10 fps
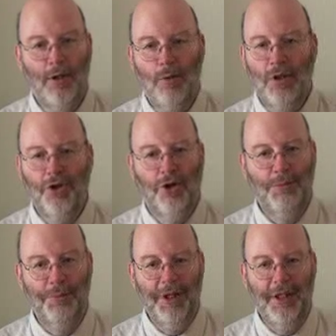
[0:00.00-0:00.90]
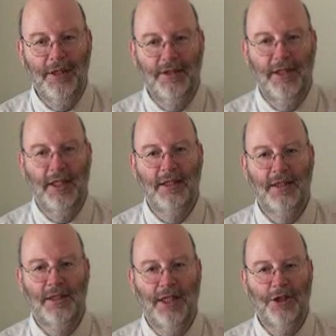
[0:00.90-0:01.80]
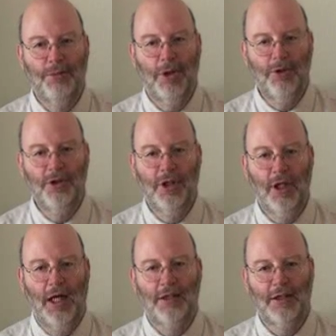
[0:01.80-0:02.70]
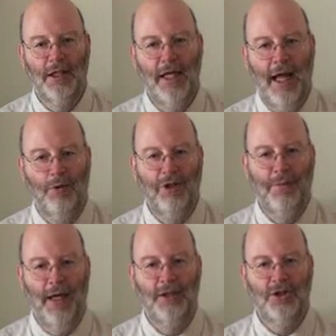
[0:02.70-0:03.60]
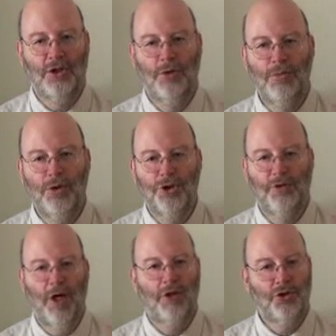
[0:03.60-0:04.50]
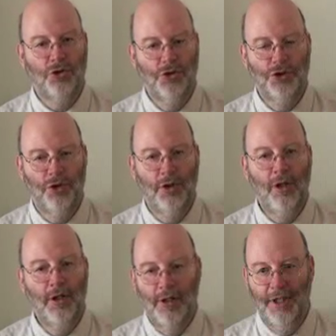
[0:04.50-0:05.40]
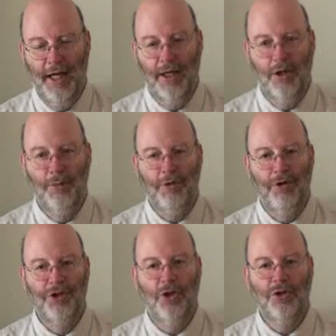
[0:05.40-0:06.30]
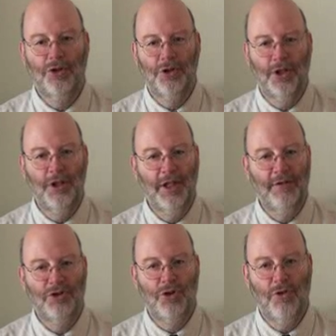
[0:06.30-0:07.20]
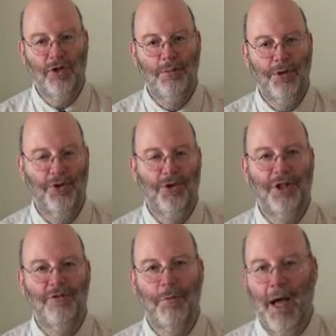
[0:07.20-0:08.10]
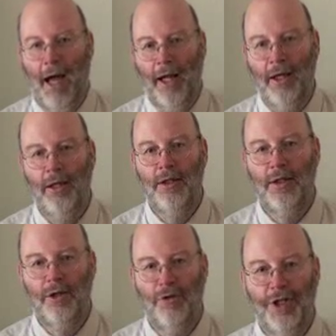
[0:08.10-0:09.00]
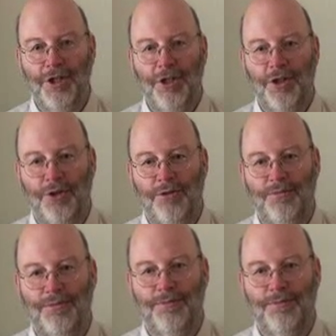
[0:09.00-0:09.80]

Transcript: will not appease the insatiable underclass that now demands so much of our social and economic resources and gives nothing productive back in return.